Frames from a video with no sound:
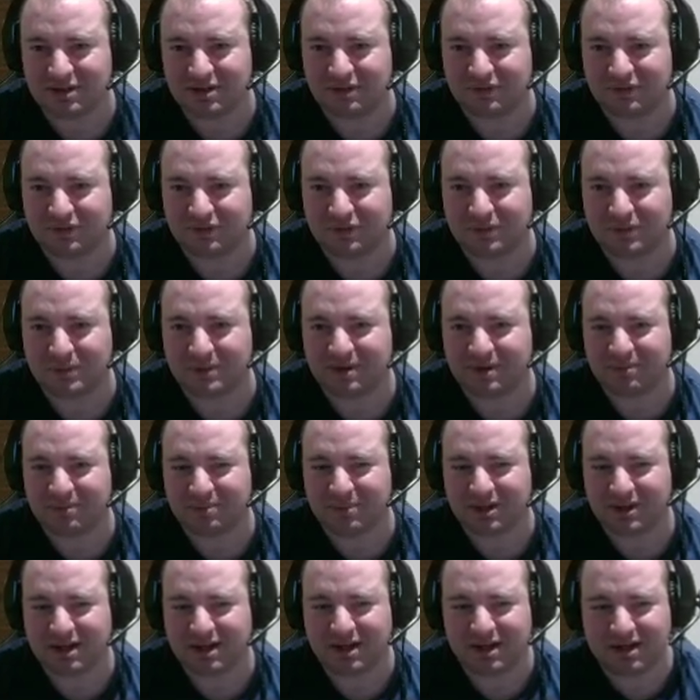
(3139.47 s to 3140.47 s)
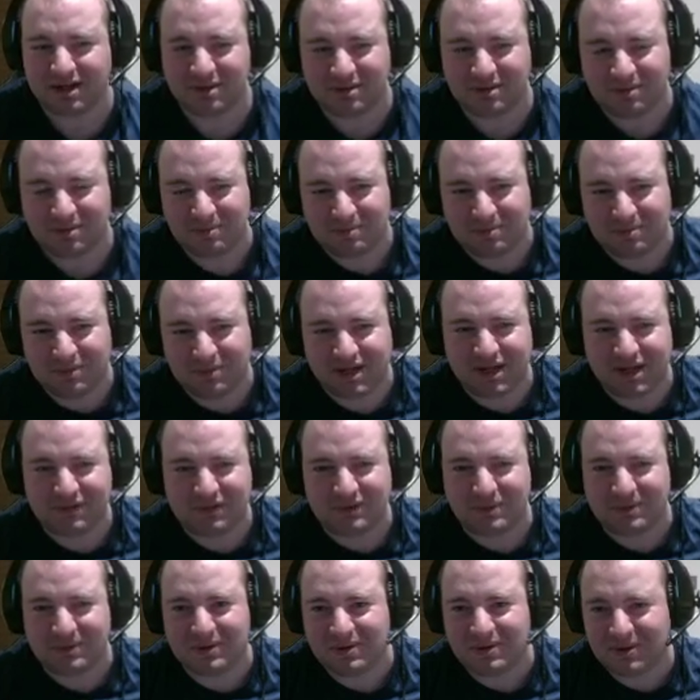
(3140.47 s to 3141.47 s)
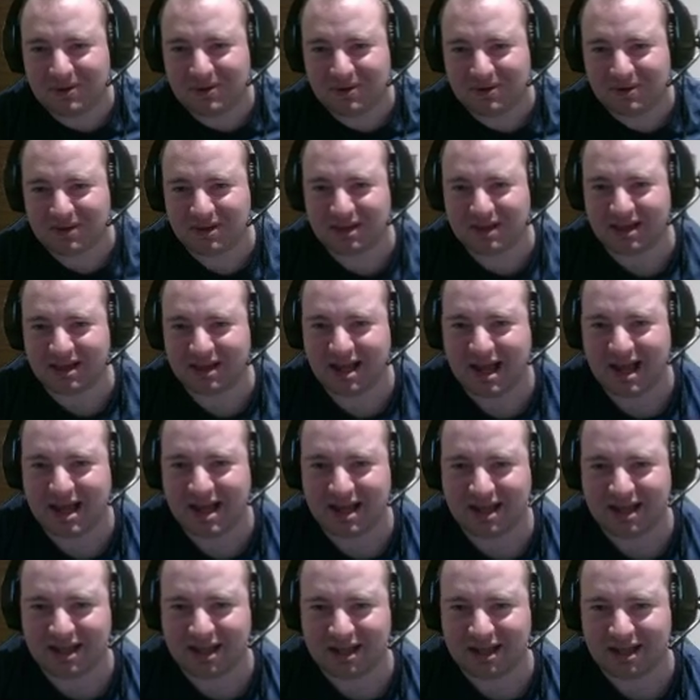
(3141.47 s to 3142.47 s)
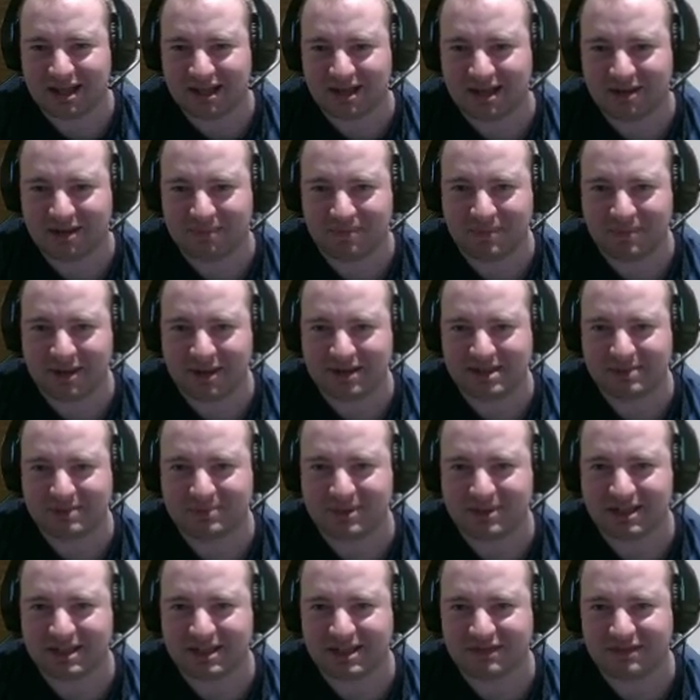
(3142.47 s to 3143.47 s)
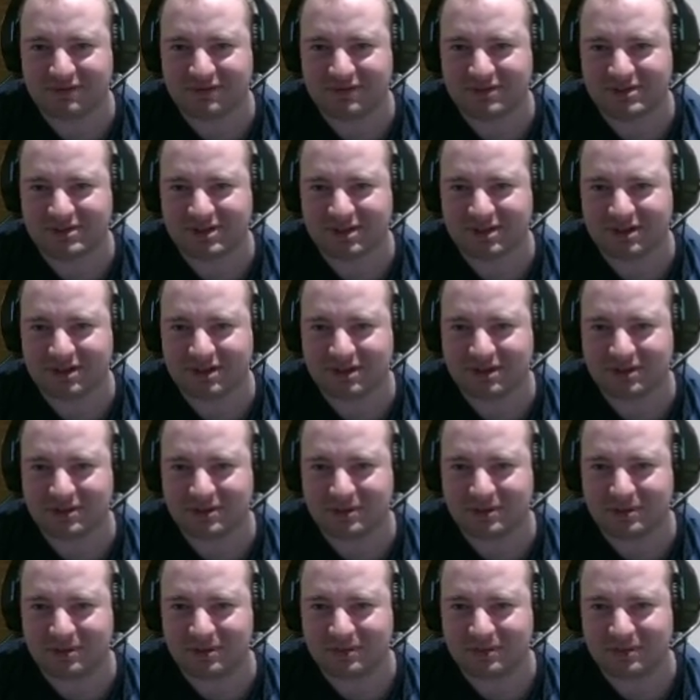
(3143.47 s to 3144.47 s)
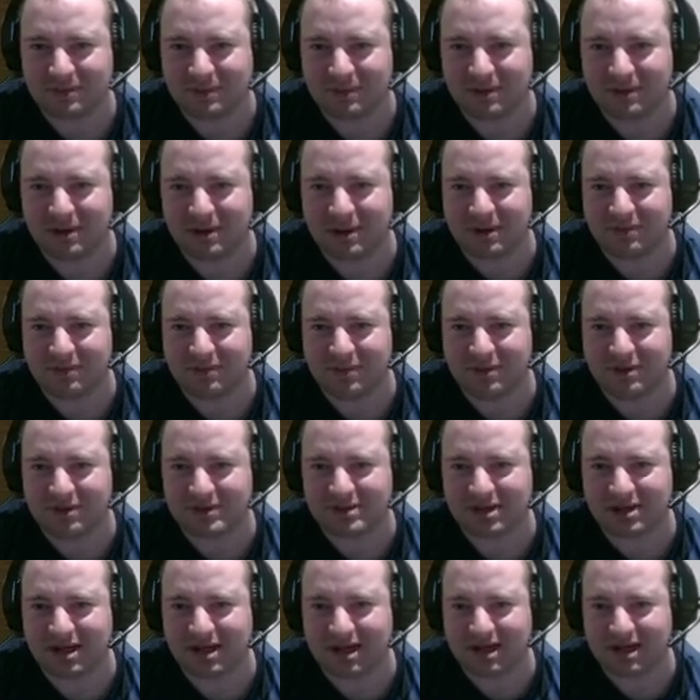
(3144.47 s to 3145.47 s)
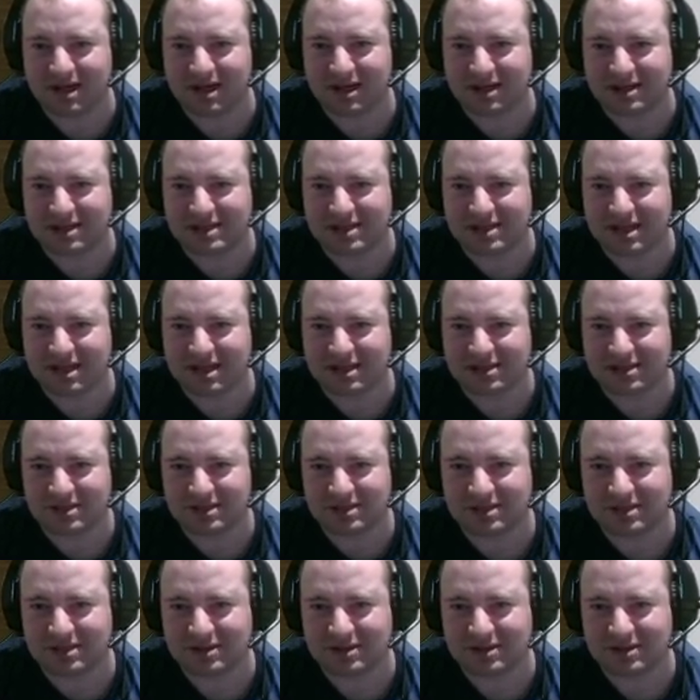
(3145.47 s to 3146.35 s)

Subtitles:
falling pillar. Believe it or not, that makes a big difference to do one cycle in this section.